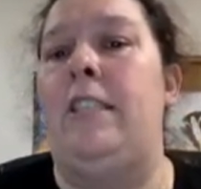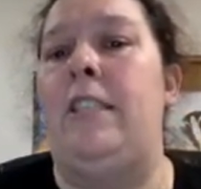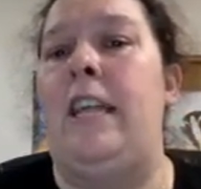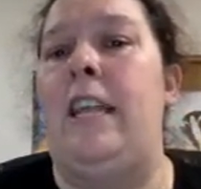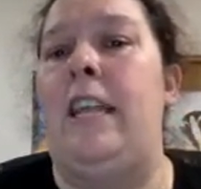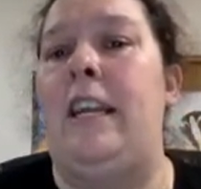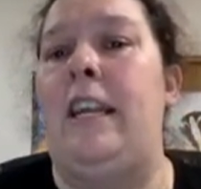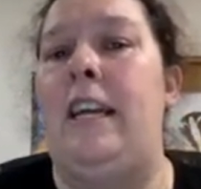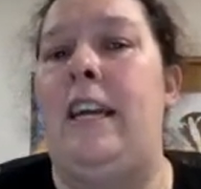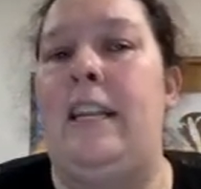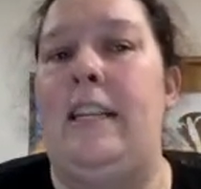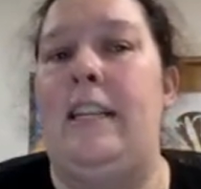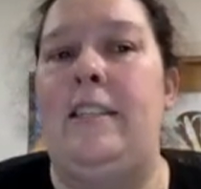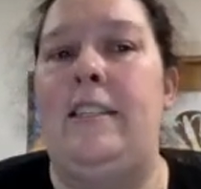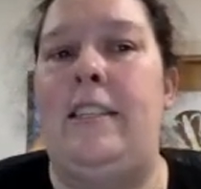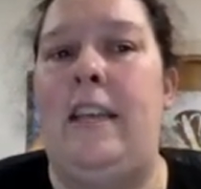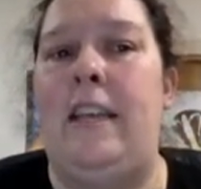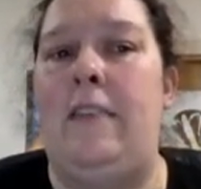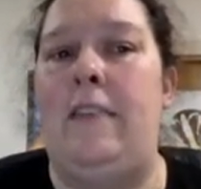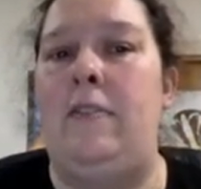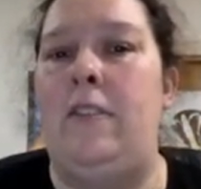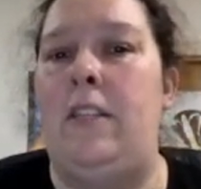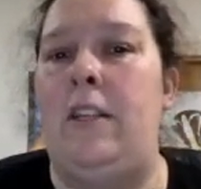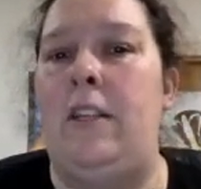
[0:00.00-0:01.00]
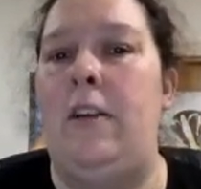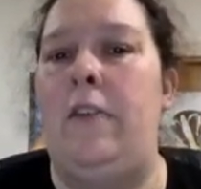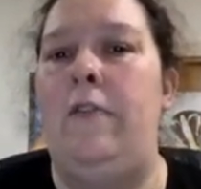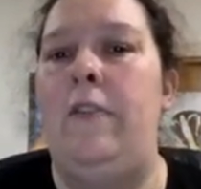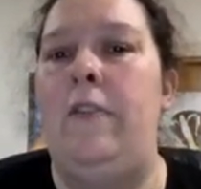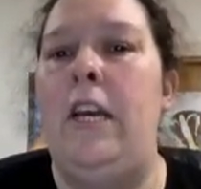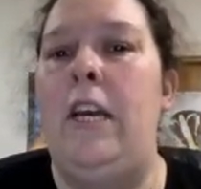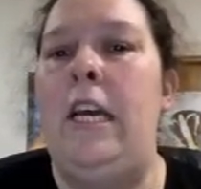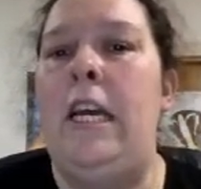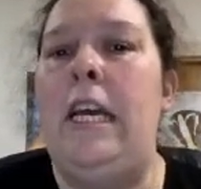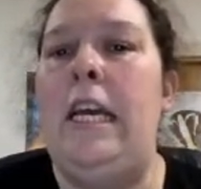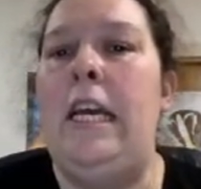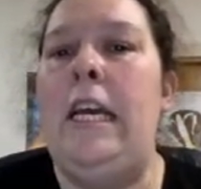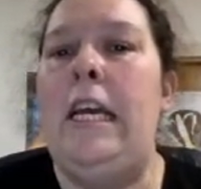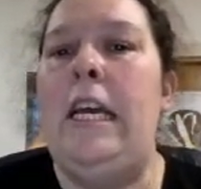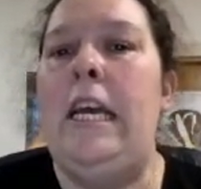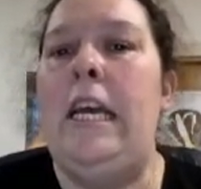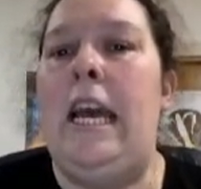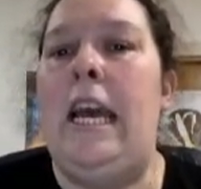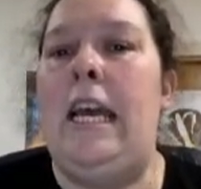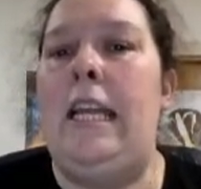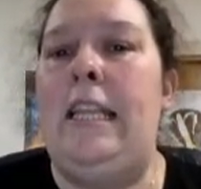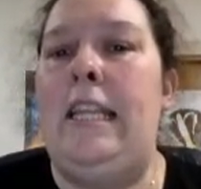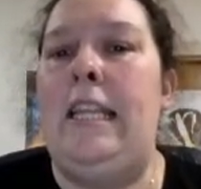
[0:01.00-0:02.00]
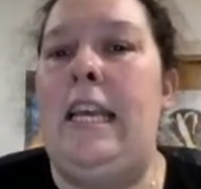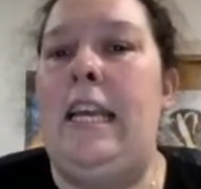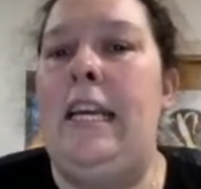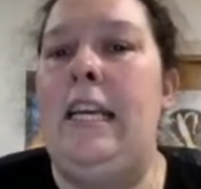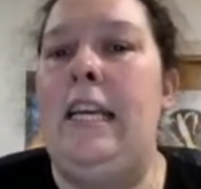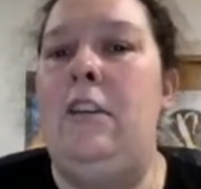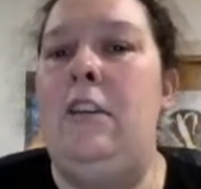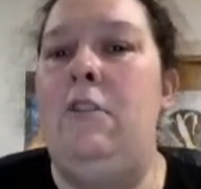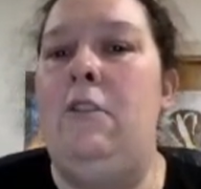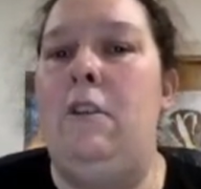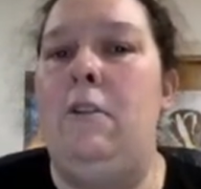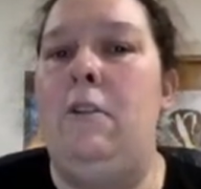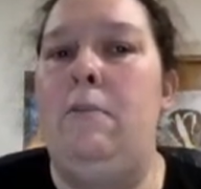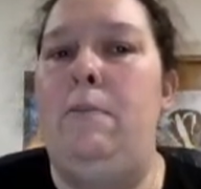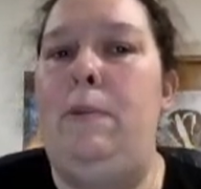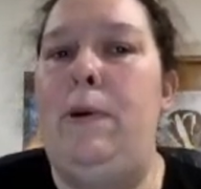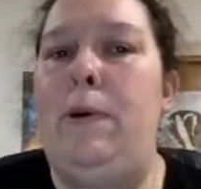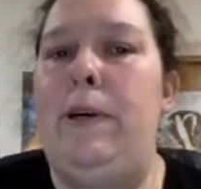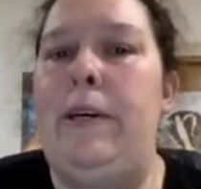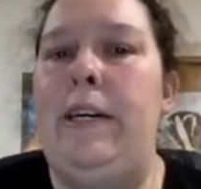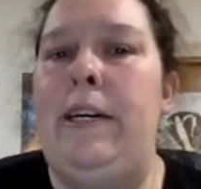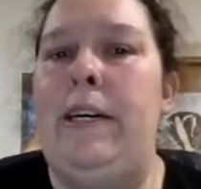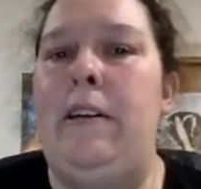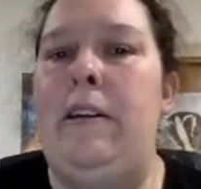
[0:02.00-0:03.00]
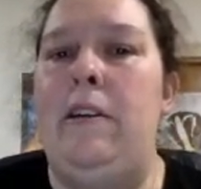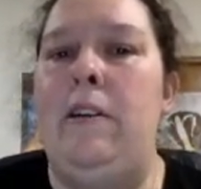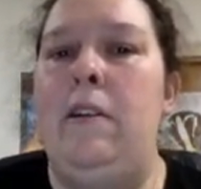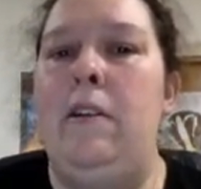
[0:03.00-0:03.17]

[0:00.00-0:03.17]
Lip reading: that it kind of saves stuff. And then you can put